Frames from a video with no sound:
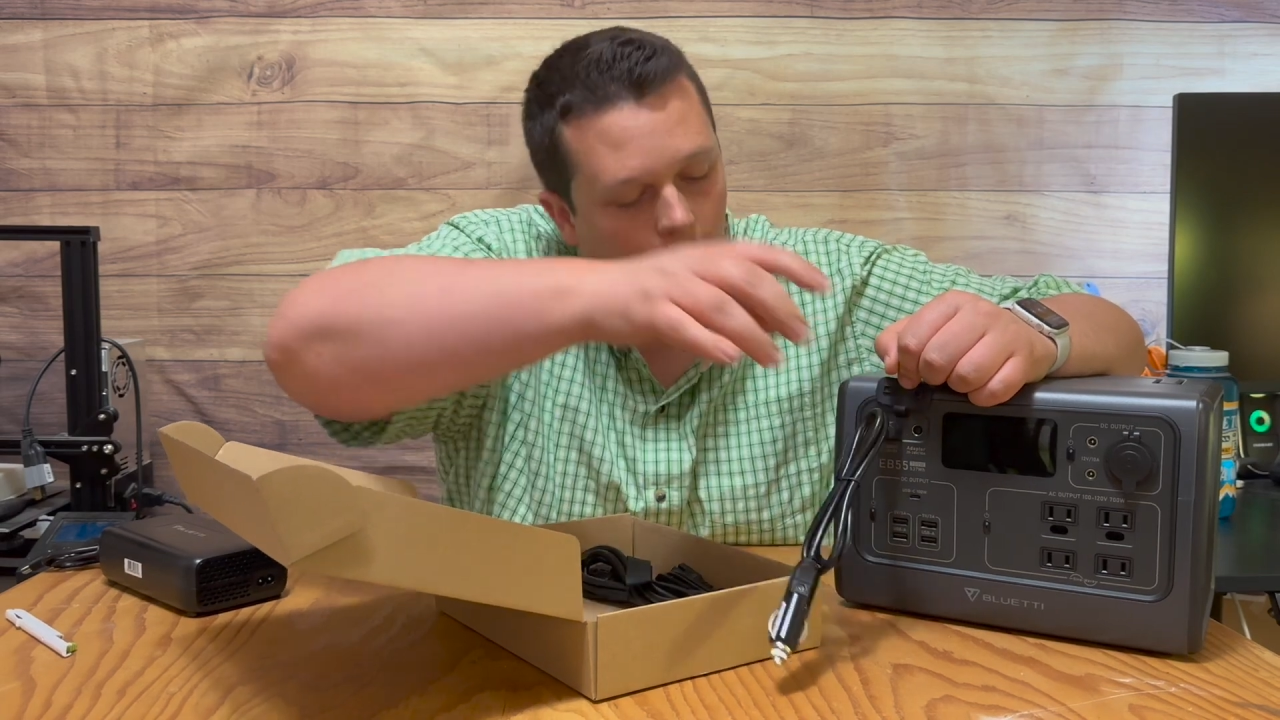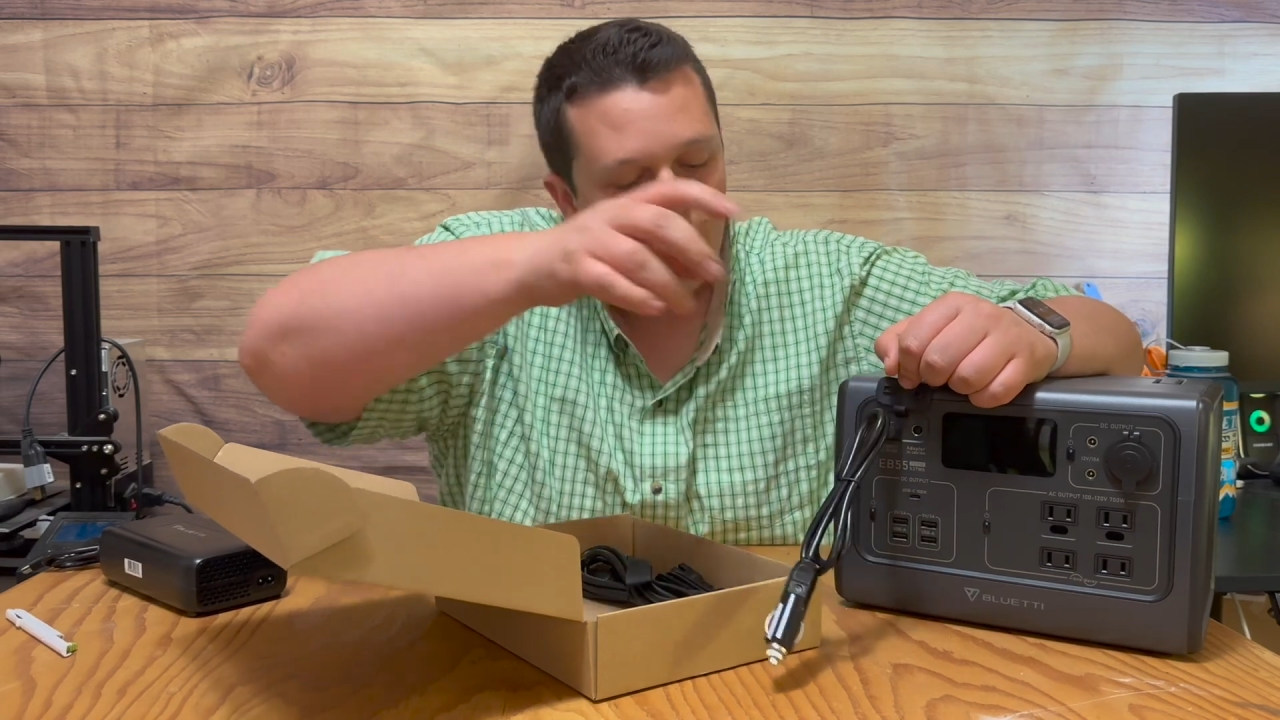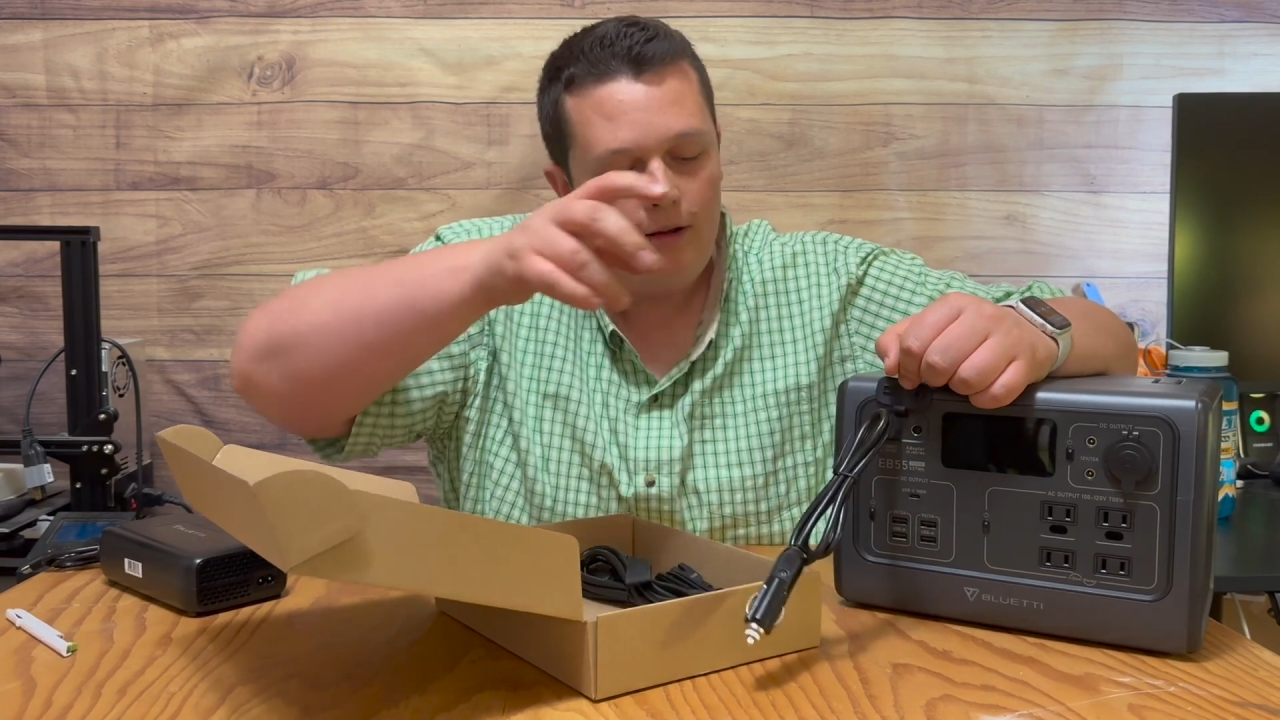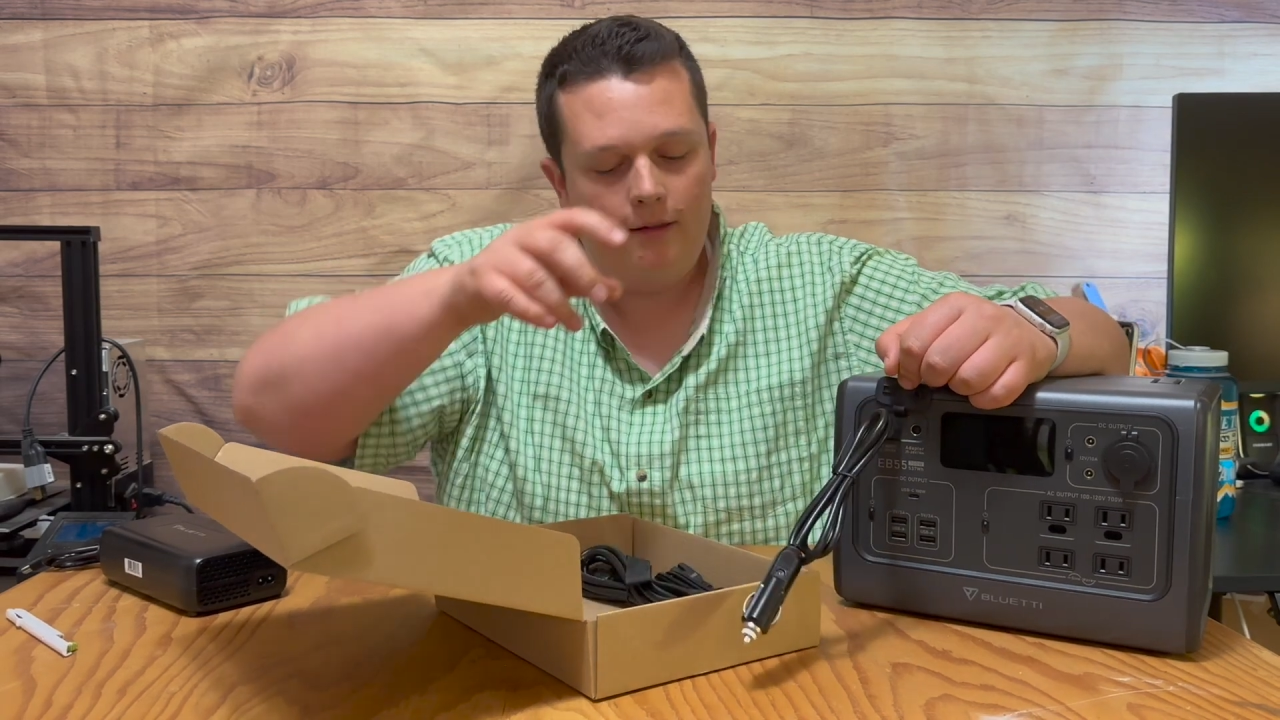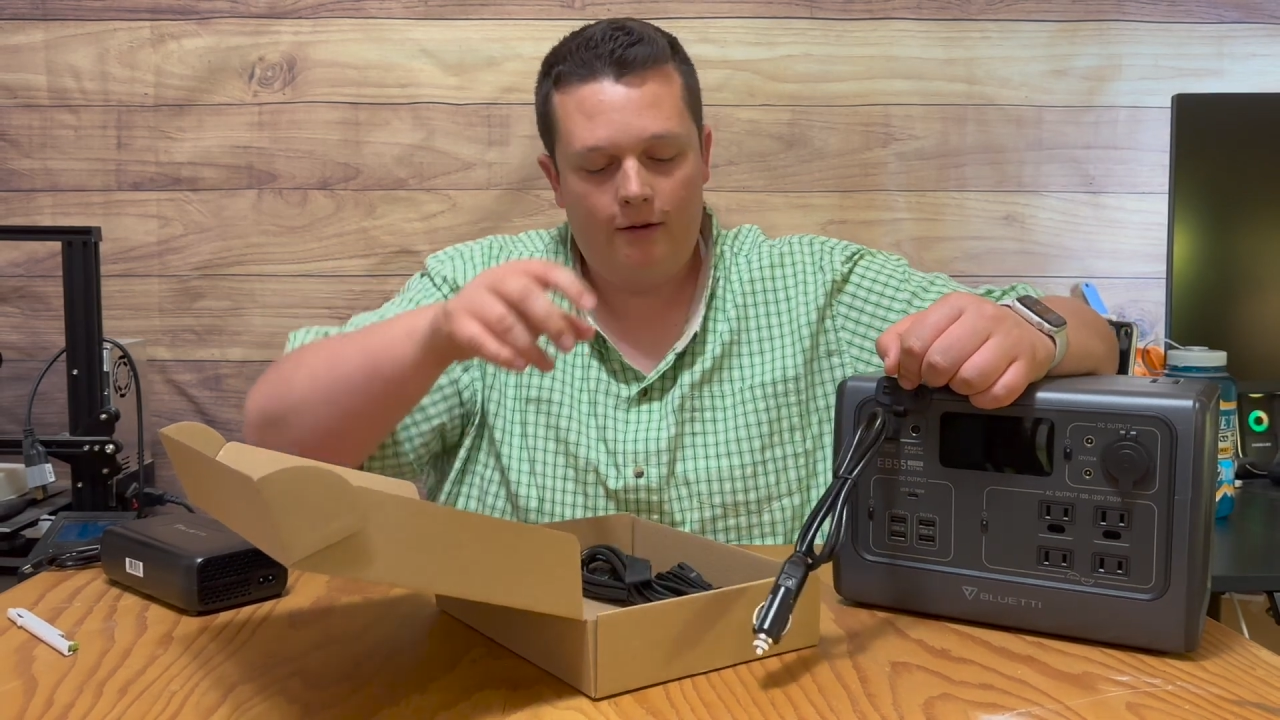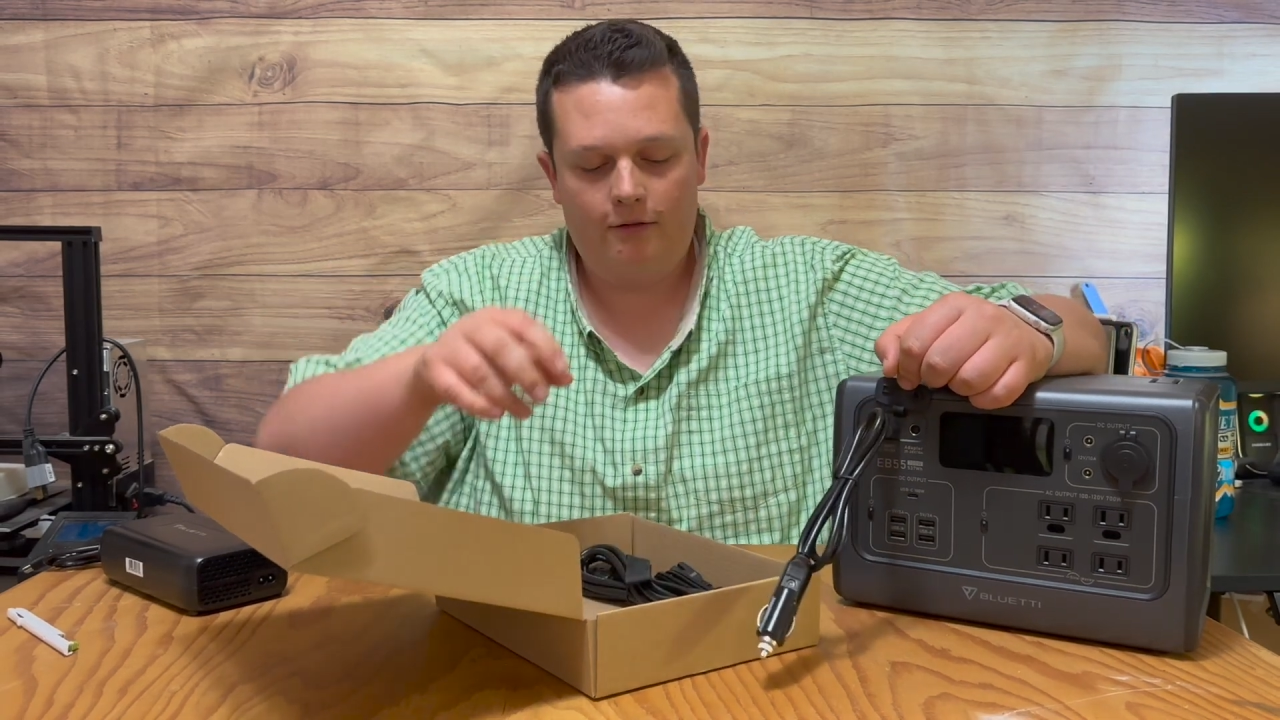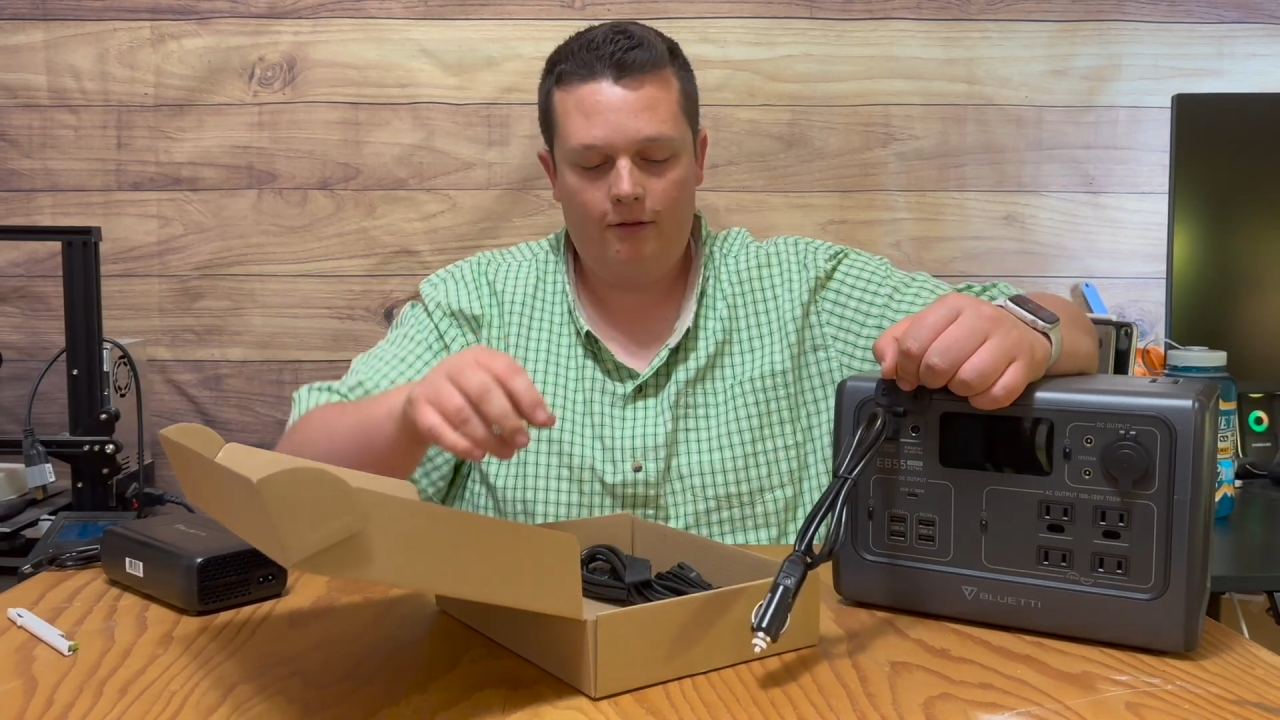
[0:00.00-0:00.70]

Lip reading: right there for